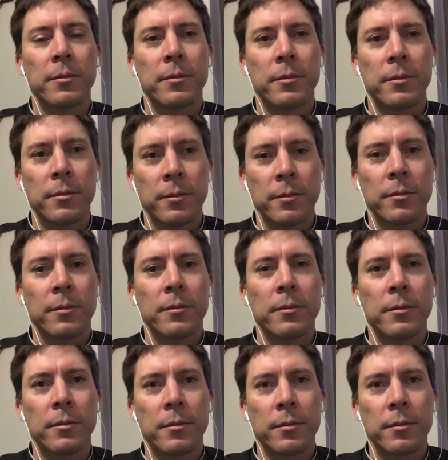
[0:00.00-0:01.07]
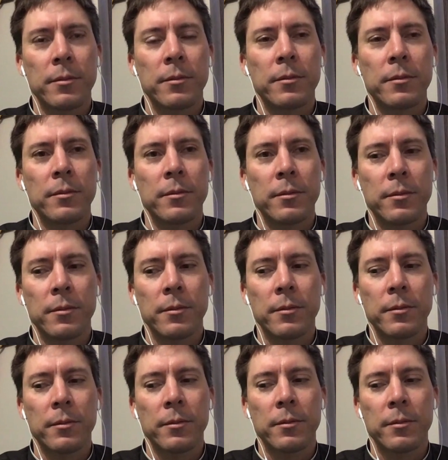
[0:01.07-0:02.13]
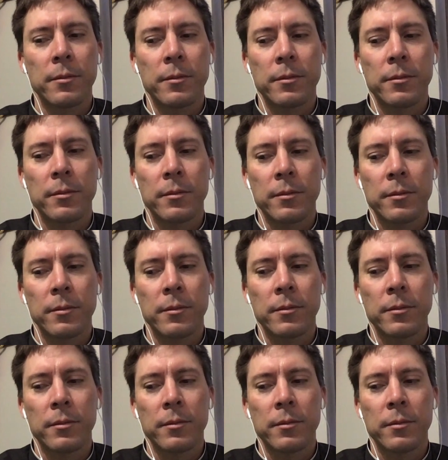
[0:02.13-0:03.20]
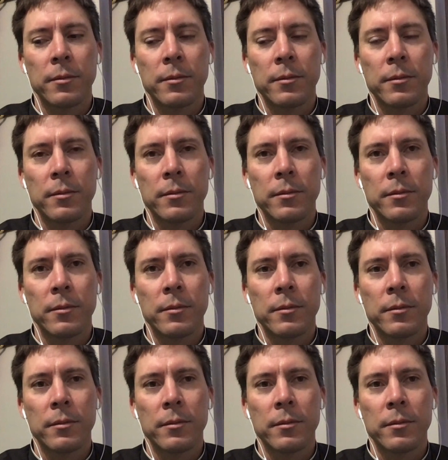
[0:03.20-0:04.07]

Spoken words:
(not speaking)